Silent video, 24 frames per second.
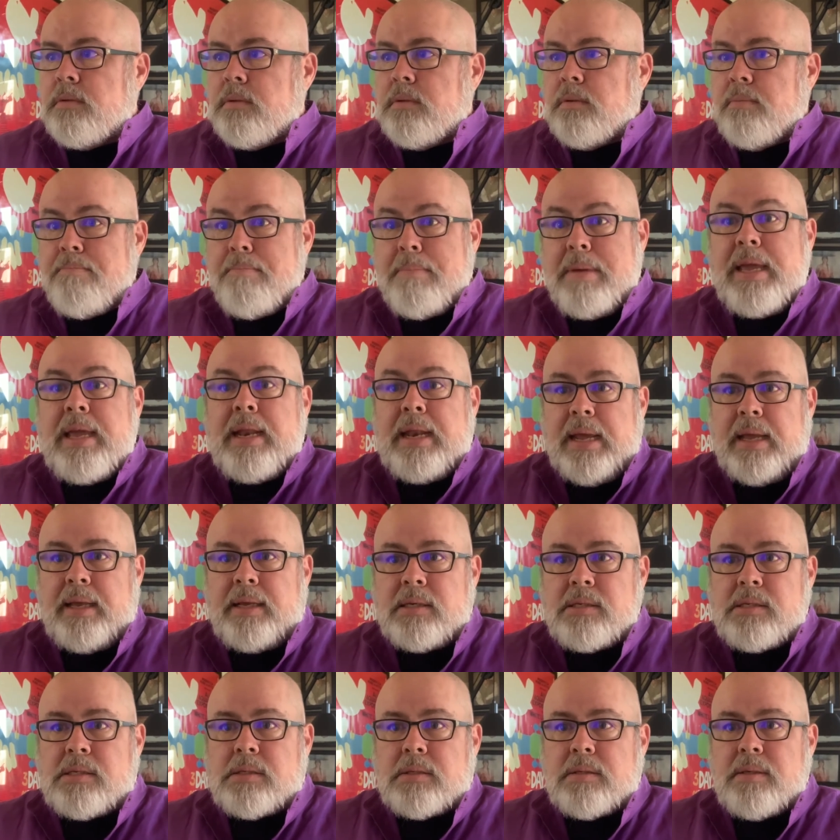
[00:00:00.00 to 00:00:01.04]

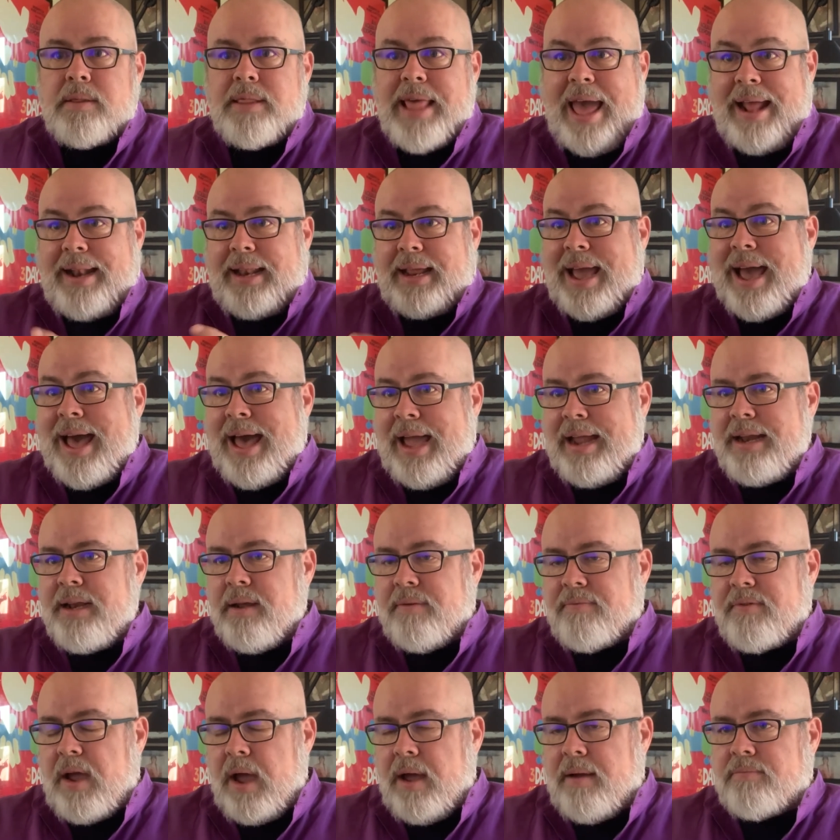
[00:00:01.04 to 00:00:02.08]
meetings, that kind
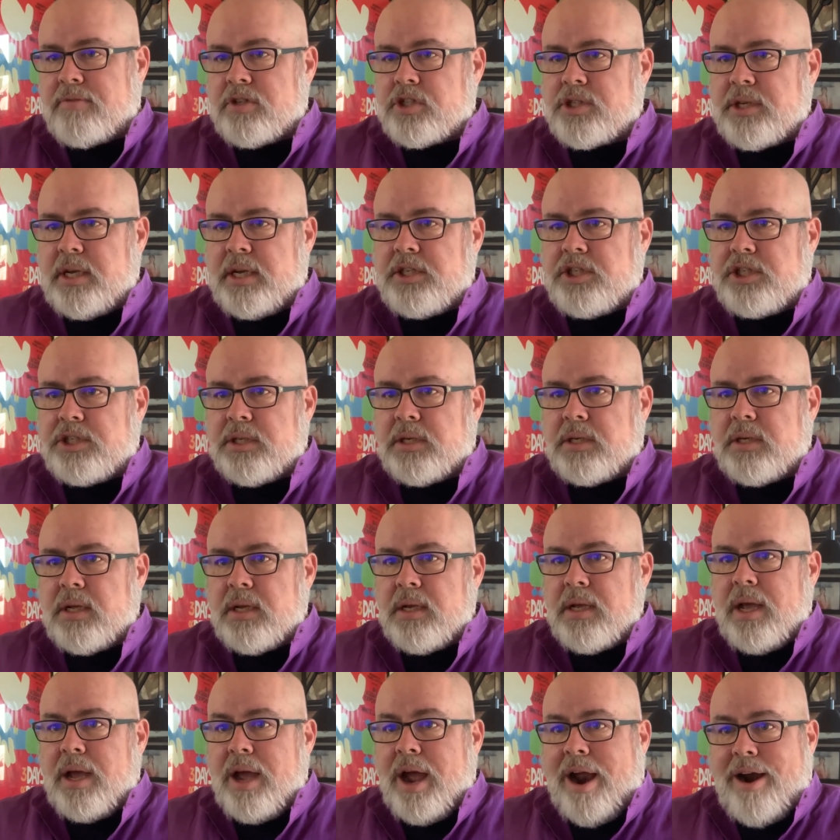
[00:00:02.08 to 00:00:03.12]
of conversation,
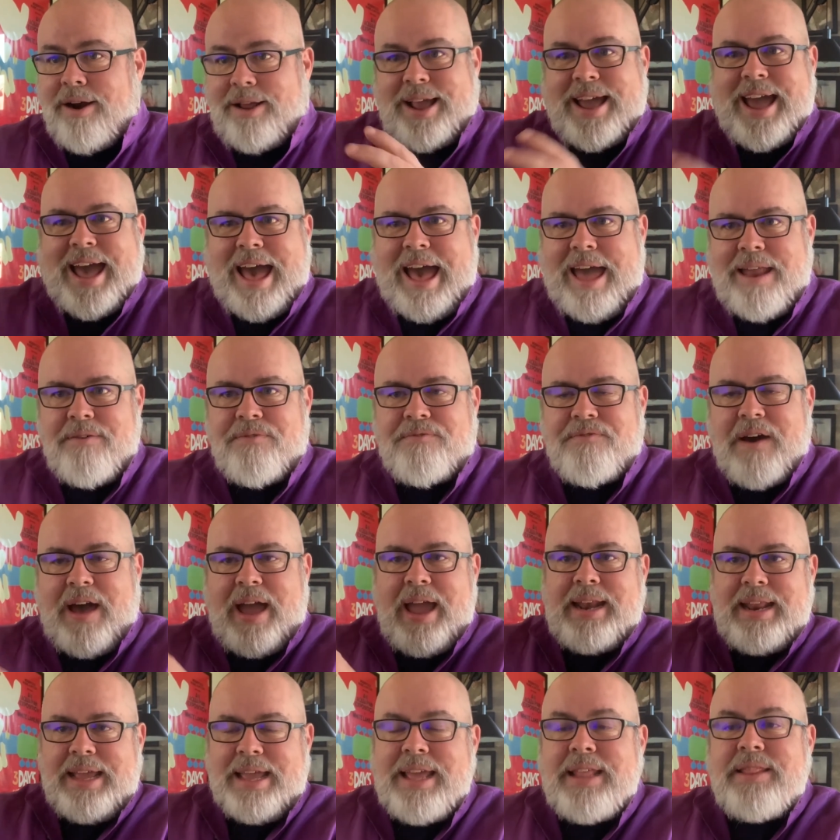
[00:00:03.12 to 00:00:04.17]
are
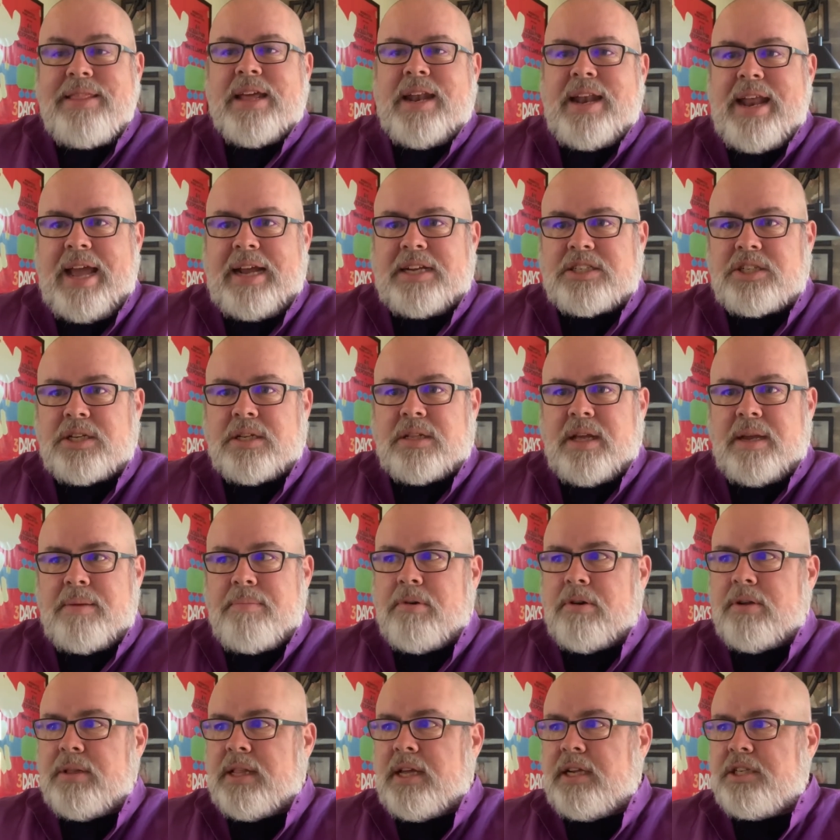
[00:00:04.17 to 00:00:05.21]
codified in the National Labor
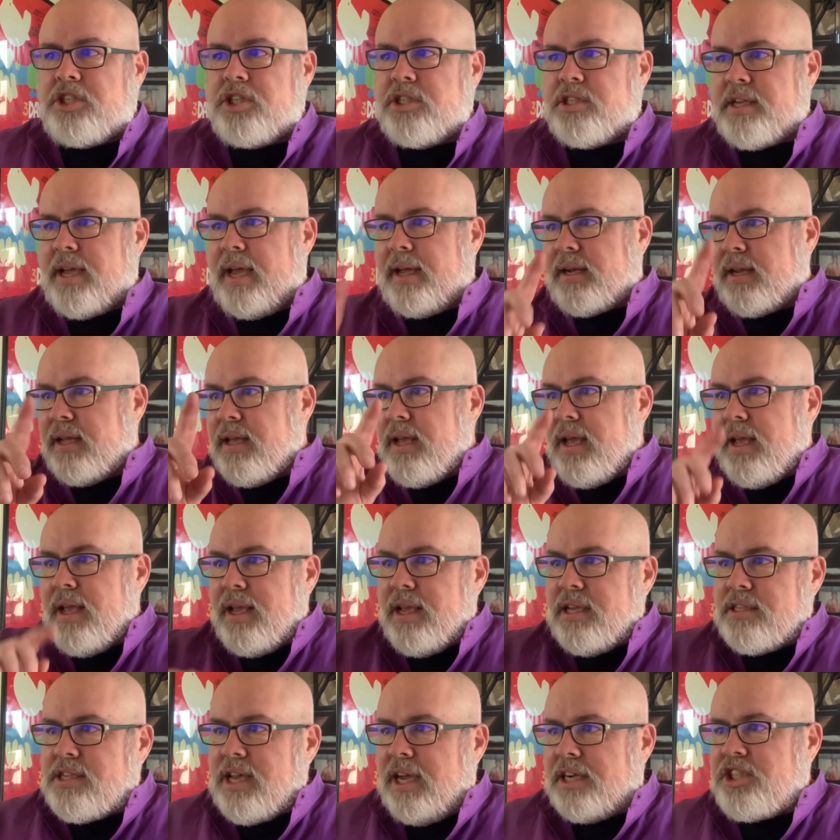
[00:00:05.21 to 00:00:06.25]
Relations Act.
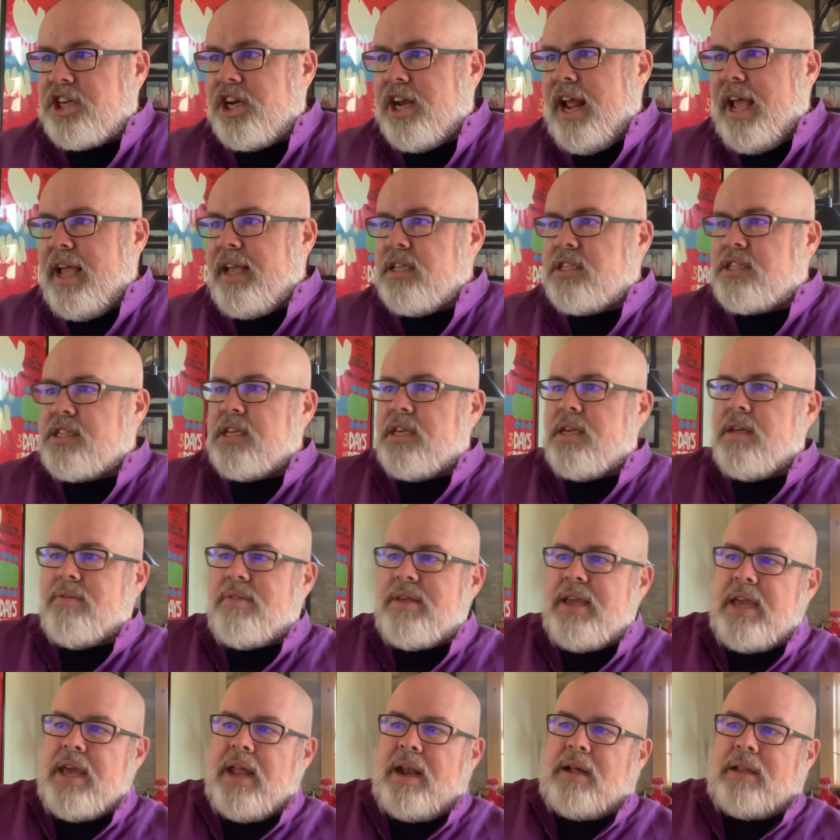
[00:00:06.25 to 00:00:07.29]
Section 8C of
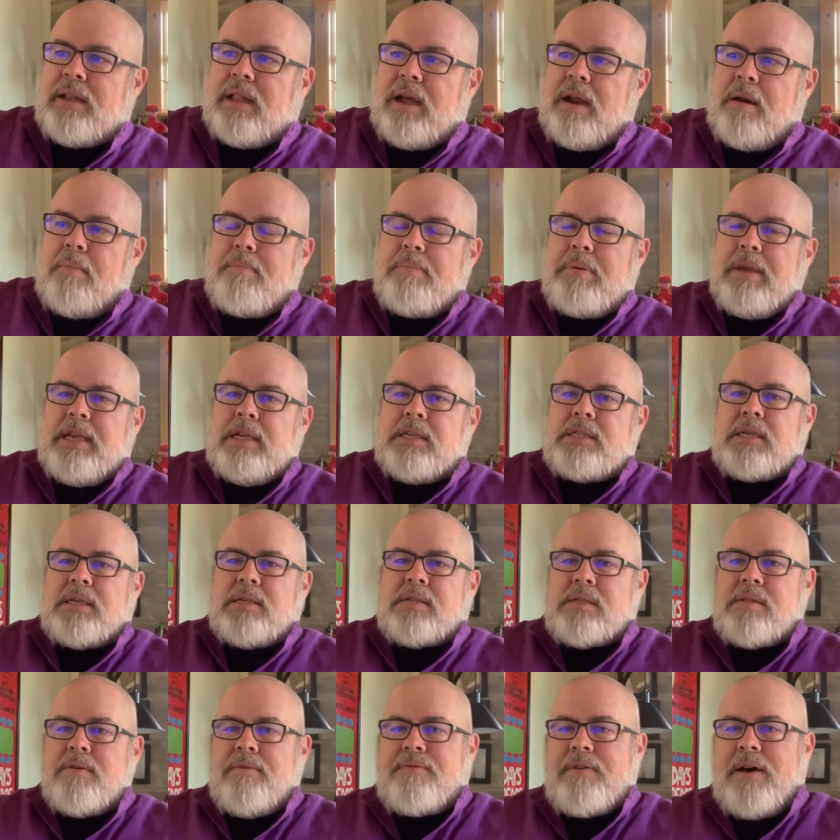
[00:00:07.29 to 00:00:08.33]
the NLRB
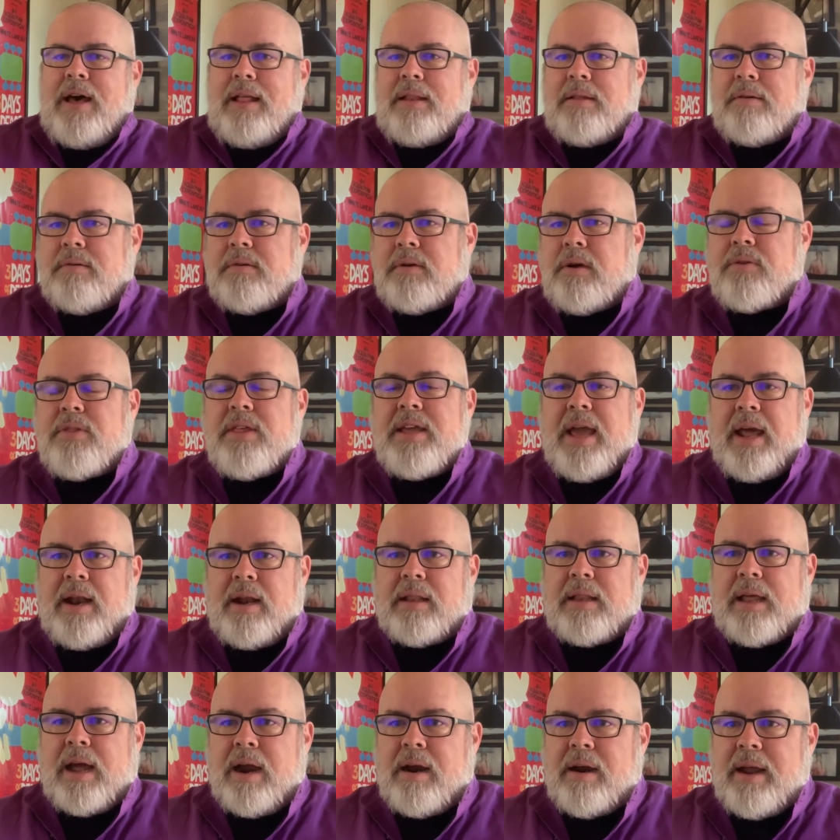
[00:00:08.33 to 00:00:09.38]
says the following, or the
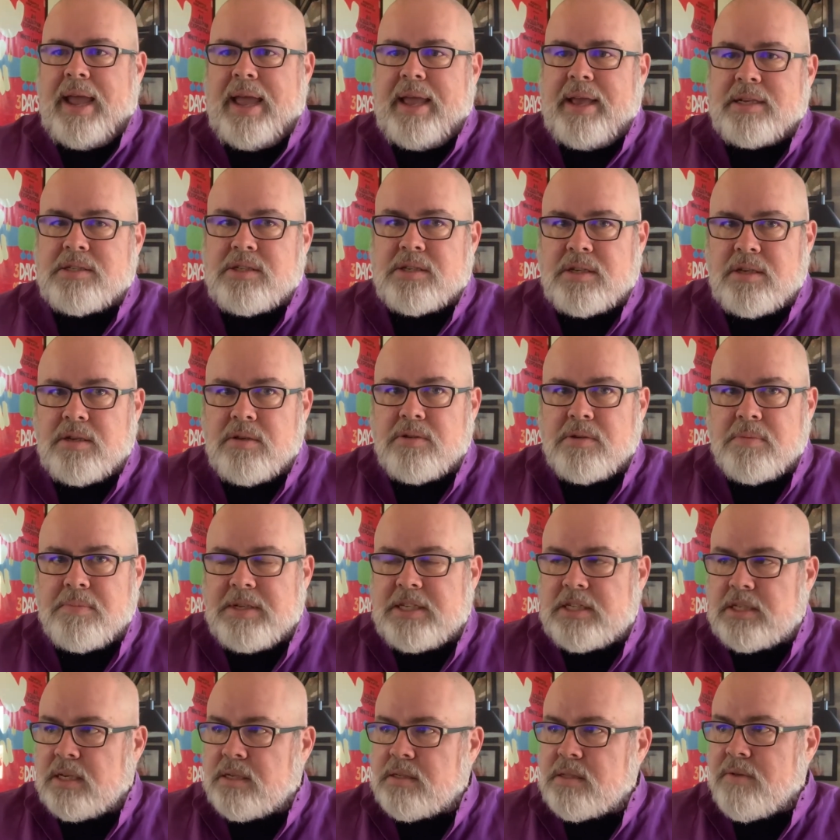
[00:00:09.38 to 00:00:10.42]
NLRA,
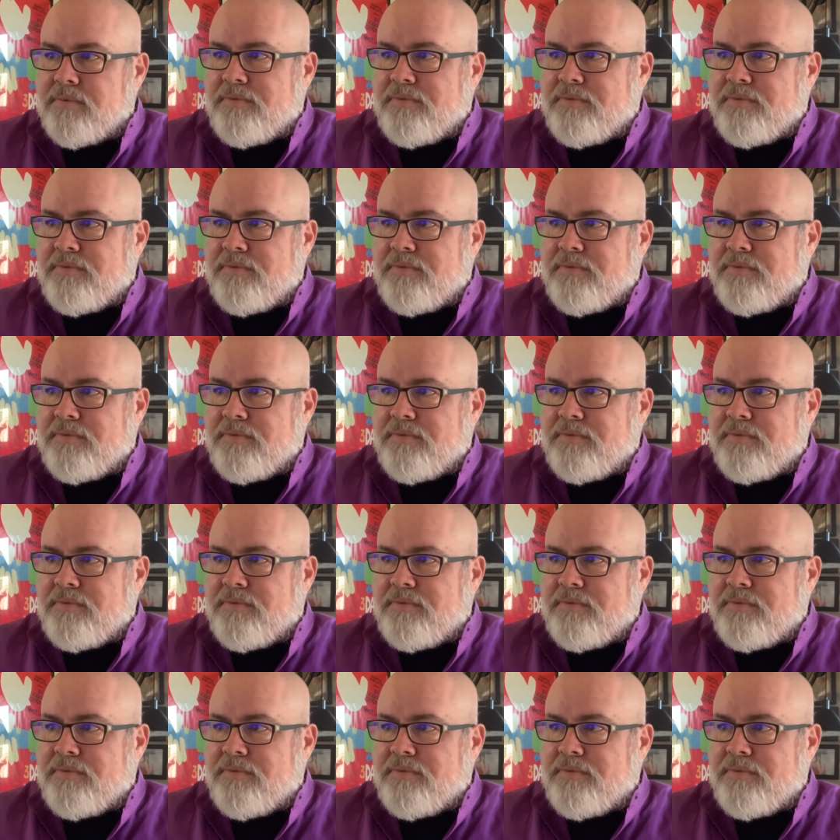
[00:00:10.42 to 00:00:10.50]
says the